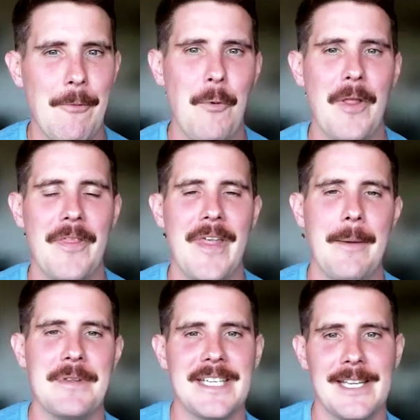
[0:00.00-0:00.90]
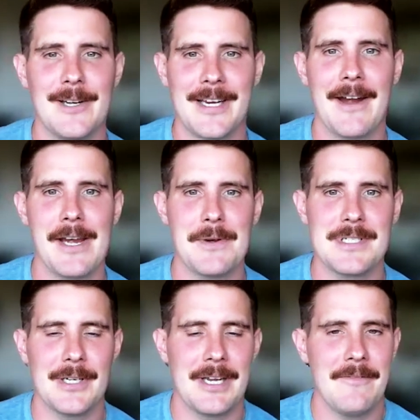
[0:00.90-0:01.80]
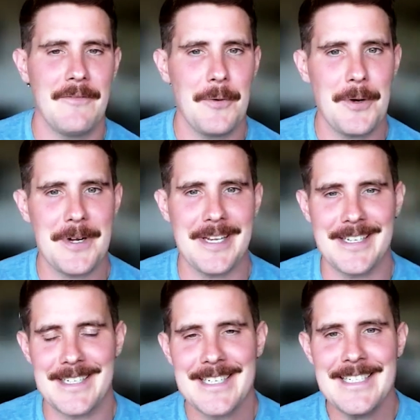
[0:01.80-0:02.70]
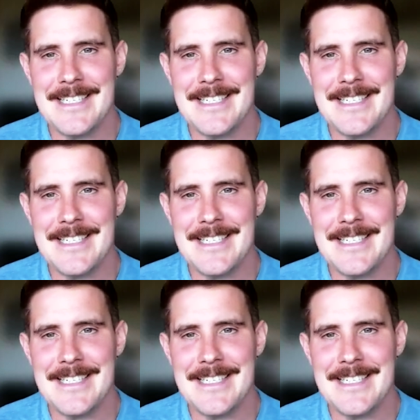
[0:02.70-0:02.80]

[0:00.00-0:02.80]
what that particular carrier is looking for, and